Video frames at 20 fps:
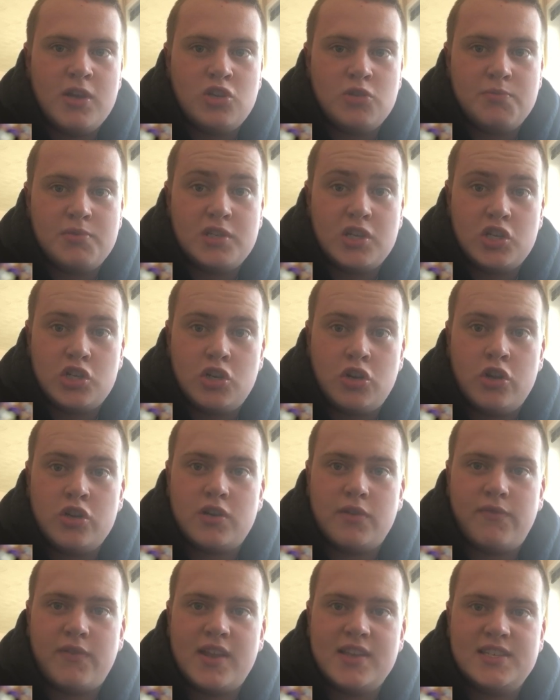position like
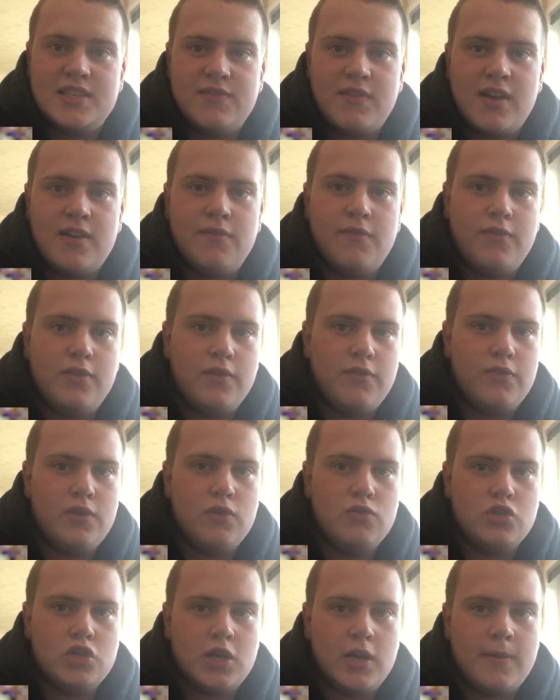defensive end for the
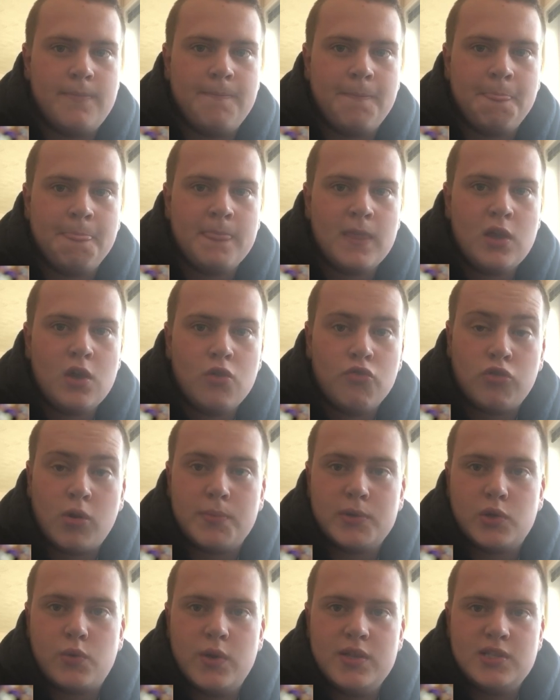future.
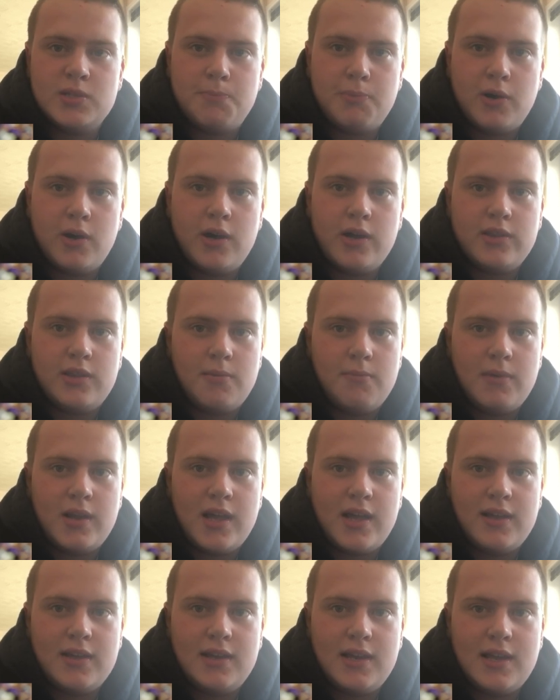Robert Quinn departed them
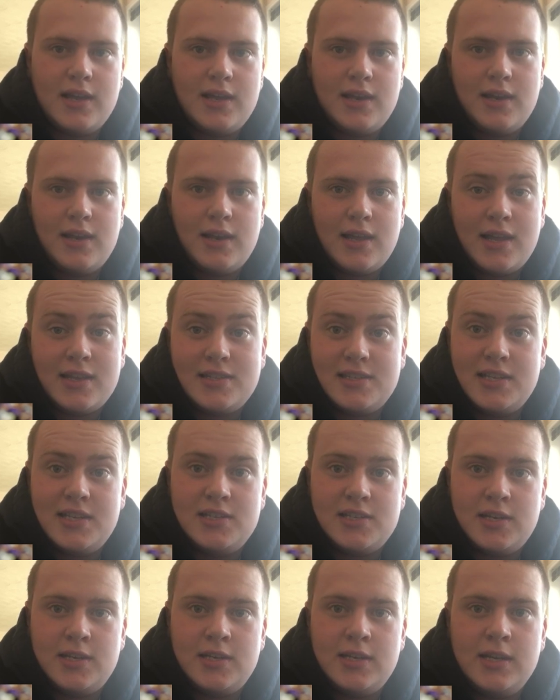last
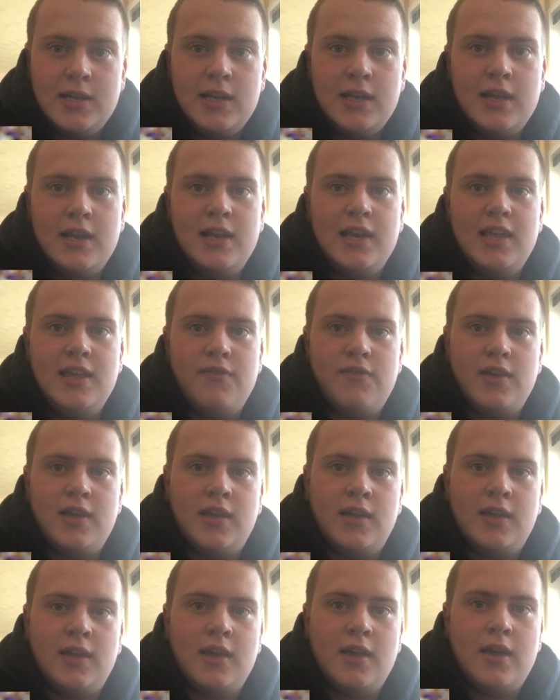season,
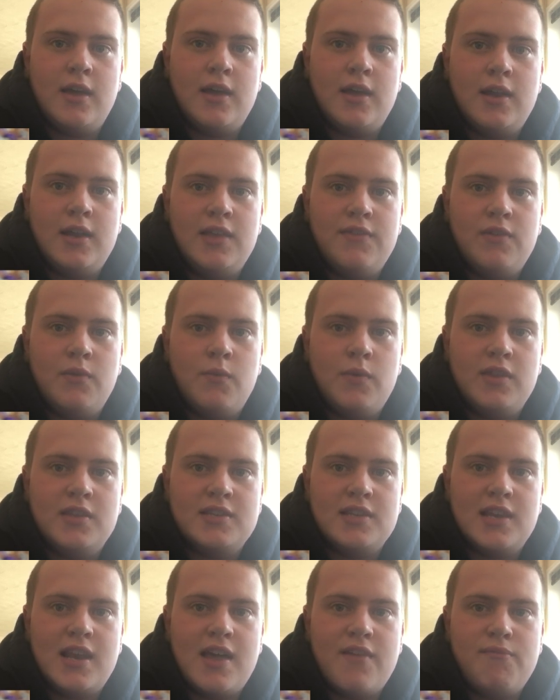leaving with his
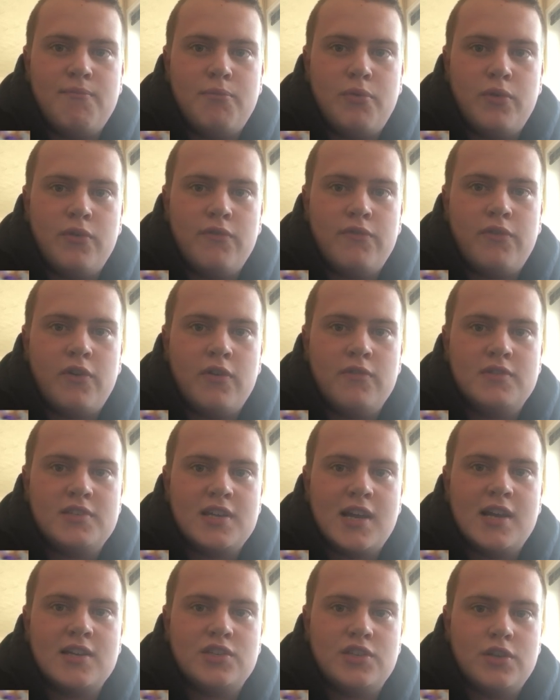11.5
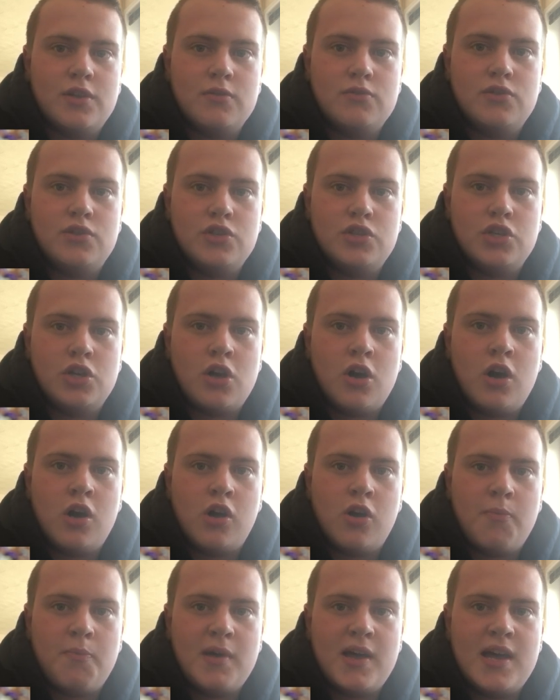sacks to go to the
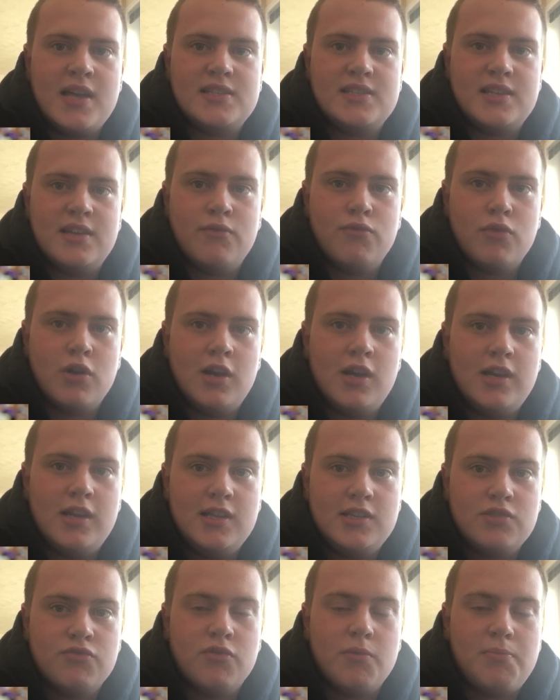Chicago Bears, and they really
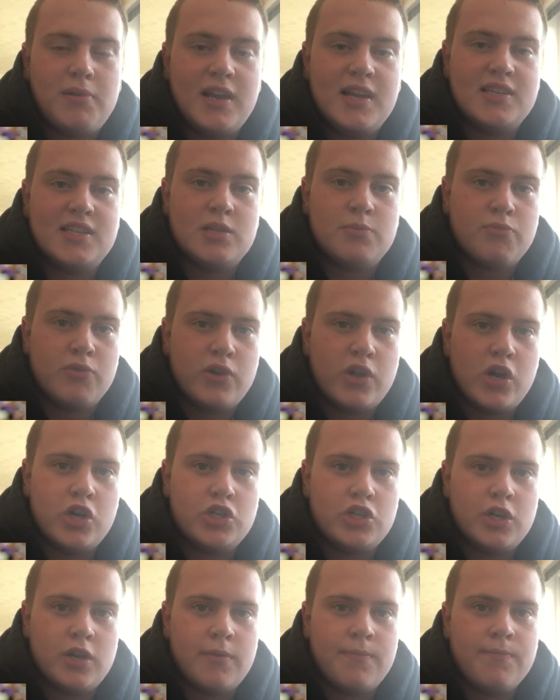need to replace his
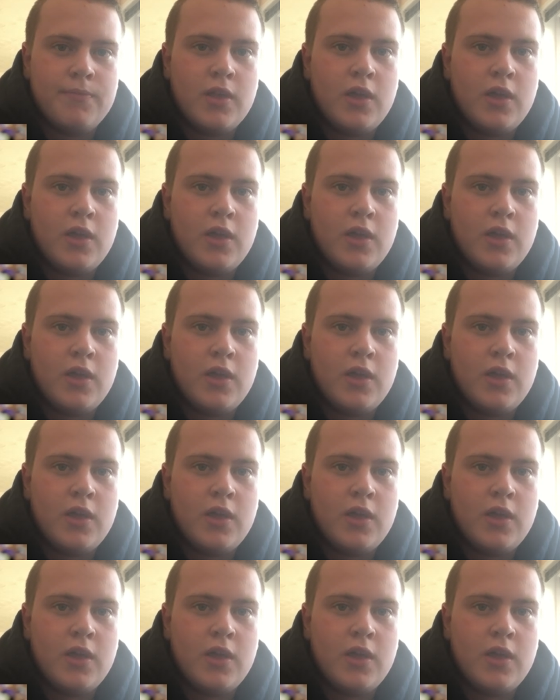production.